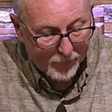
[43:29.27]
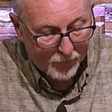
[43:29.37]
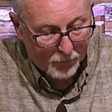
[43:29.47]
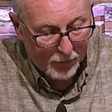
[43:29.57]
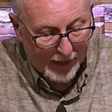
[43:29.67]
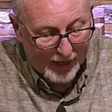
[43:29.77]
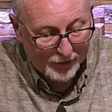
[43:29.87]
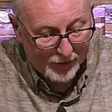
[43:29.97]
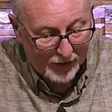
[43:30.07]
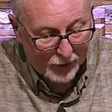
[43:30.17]
But I
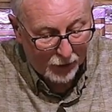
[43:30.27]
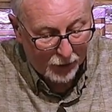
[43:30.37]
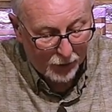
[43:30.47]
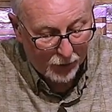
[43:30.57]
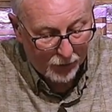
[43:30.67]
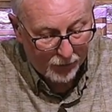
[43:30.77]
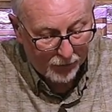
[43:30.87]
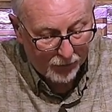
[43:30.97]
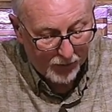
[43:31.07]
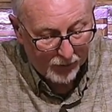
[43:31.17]
say to you,
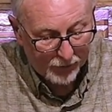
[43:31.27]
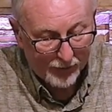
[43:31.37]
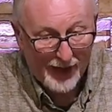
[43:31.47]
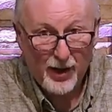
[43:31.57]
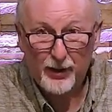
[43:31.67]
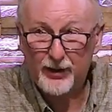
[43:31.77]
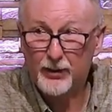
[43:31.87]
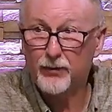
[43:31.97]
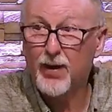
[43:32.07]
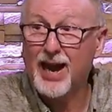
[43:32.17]
so now he
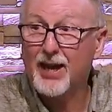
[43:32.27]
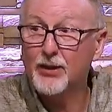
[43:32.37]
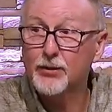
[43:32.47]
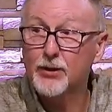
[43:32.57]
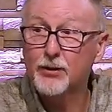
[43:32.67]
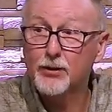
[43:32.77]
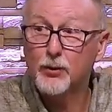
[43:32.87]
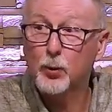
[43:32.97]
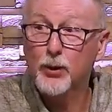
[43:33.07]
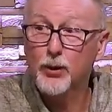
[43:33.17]
defines this is the
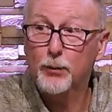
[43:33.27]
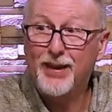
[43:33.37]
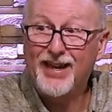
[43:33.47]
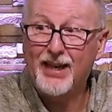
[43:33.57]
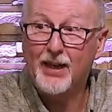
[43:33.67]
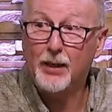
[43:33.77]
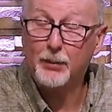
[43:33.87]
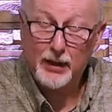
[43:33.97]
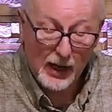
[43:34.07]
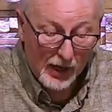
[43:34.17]
real meaning
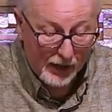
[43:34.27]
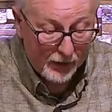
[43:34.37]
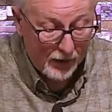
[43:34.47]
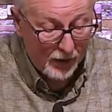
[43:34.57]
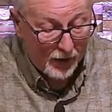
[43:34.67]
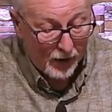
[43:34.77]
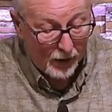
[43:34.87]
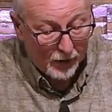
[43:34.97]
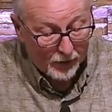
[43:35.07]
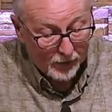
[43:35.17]
behind
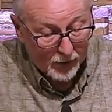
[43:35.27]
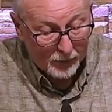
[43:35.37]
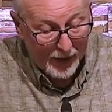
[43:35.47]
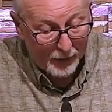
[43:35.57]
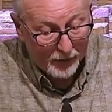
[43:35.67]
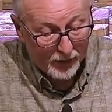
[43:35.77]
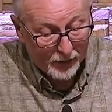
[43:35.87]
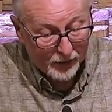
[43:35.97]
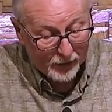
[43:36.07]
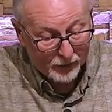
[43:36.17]
commandment
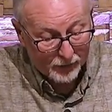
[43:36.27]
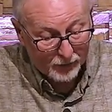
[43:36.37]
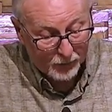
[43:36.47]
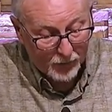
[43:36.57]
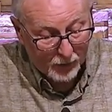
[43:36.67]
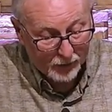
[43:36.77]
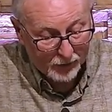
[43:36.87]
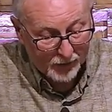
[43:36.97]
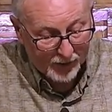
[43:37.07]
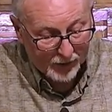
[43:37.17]
number
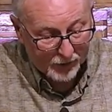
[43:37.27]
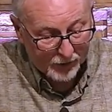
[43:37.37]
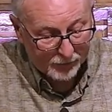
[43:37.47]
six.